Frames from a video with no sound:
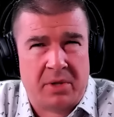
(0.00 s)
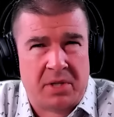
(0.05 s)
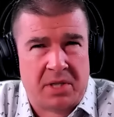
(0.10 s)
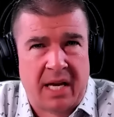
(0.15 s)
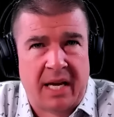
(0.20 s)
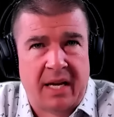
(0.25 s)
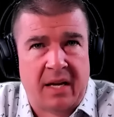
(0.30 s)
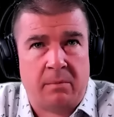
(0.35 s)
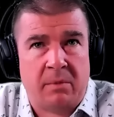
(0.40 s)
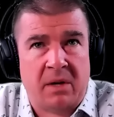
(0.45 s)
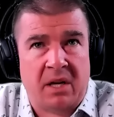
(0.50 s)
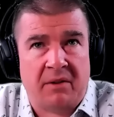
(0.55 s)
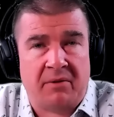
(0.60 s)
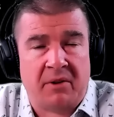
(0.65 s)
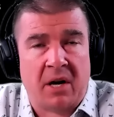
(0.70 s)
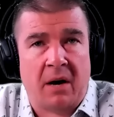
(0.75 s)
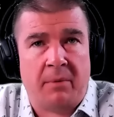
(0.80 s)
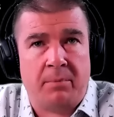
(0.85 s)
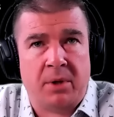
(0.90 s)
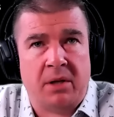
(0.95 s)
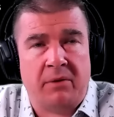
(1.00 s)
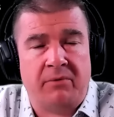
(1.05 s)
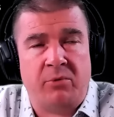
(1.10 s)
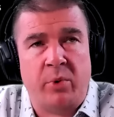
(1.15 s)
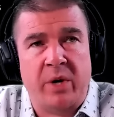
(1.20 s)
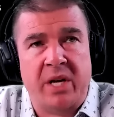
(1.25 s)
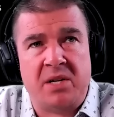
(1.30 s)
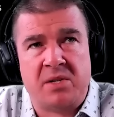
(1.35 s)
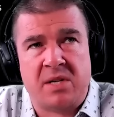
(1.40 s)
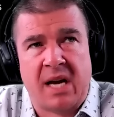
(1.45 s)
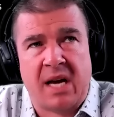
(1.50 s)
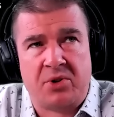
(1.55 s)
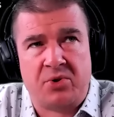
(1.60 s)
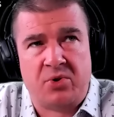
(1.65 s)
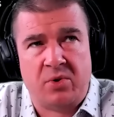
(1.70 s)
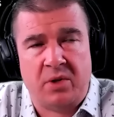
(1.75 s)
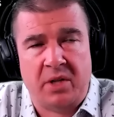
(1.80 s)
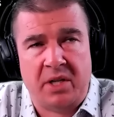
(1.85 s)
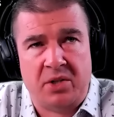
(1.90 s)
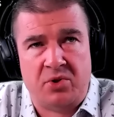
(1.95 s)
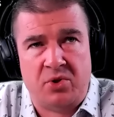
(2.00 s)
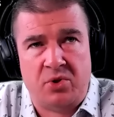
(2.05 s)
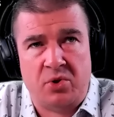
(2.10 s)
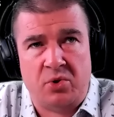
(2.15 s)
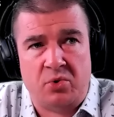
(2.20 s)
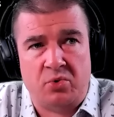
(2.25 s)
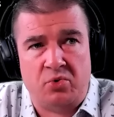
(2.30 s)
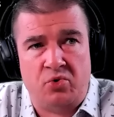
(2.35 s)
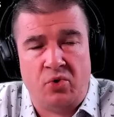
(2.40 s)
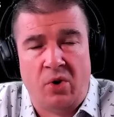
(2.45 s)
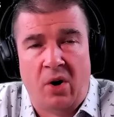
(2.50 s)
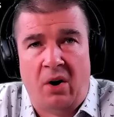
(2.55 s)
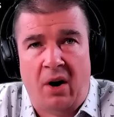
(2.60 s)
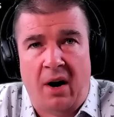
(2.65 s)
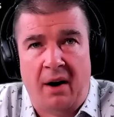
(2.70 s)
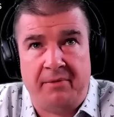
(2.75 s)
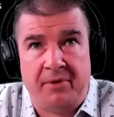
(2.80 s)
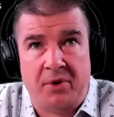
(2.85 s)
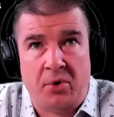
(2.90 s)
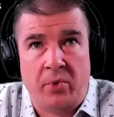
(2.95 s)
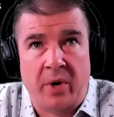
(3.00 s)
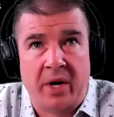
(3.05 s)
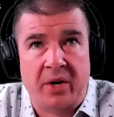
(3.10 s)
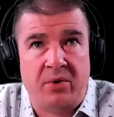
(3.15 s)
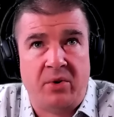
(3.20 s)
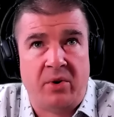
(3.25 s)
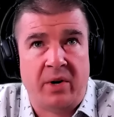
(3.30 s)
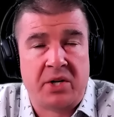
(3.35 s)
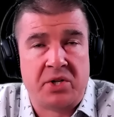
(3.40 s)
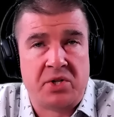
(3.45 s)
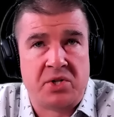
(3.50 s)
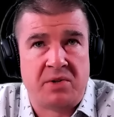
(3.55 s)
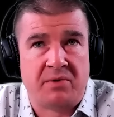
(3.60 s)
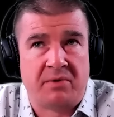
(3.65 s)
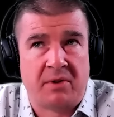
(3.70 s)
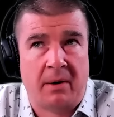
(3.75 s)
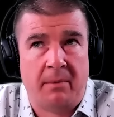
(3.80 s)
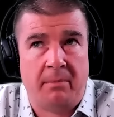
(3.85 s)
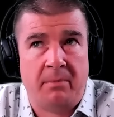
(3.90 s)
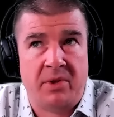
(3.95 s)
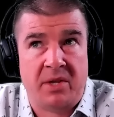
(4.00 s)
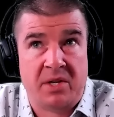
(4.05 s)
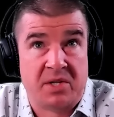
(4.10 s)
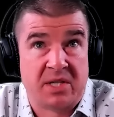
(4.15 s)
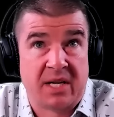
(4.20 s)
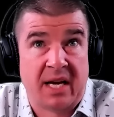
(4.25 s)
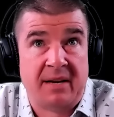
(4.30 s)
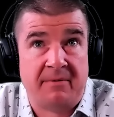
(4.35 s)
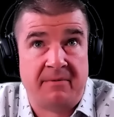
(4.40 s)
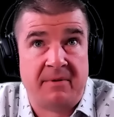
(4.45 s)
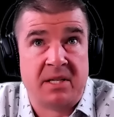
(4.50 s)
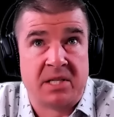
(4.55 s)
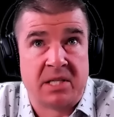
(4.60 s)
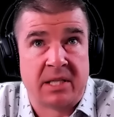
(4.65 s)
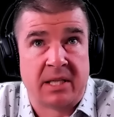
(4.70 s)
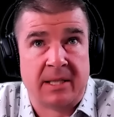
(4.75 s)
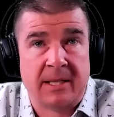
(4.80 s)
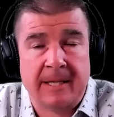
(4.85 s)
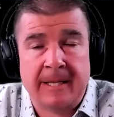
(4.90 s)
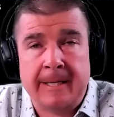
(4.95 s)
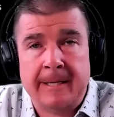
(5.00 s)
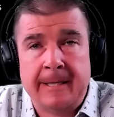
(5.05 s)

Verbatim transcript: it's taken me a couple of weeks actually to draw off the renderings from the site visit.